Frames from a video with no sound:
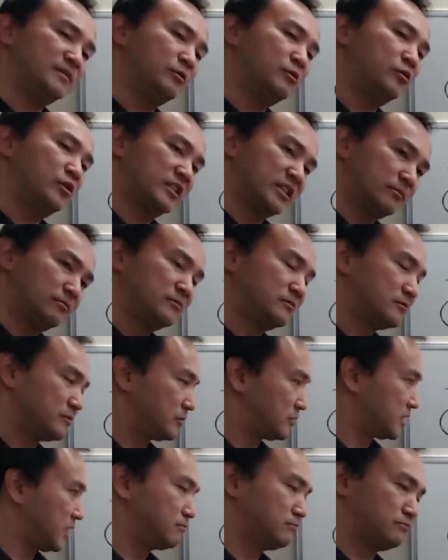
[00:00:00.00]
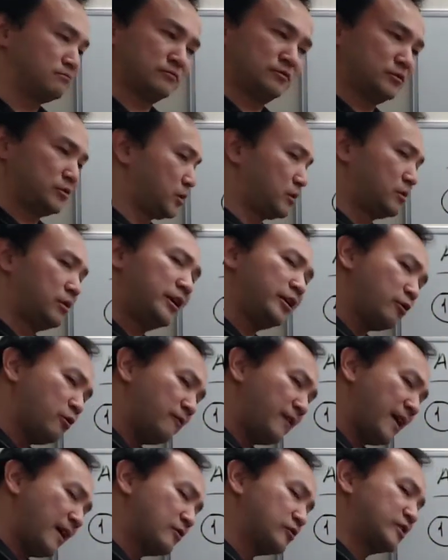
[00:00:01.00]
or some critical
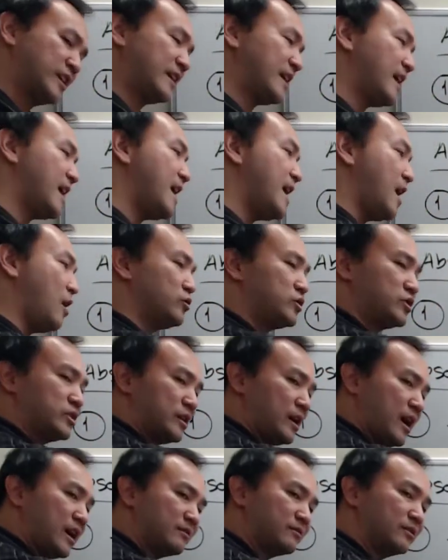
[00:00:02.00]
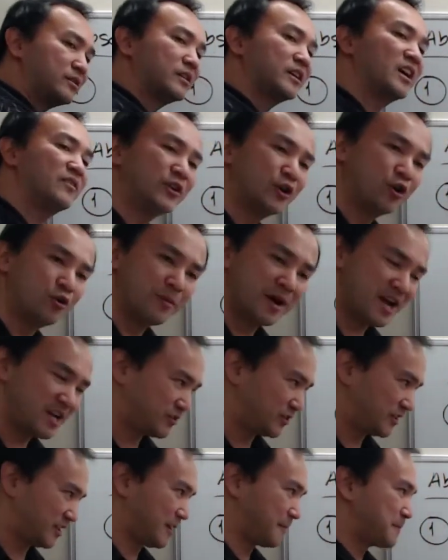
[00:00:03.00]
values that outside of the given domain.
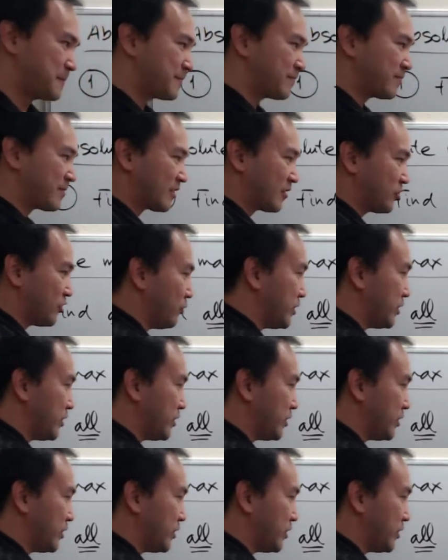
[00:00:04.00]
So we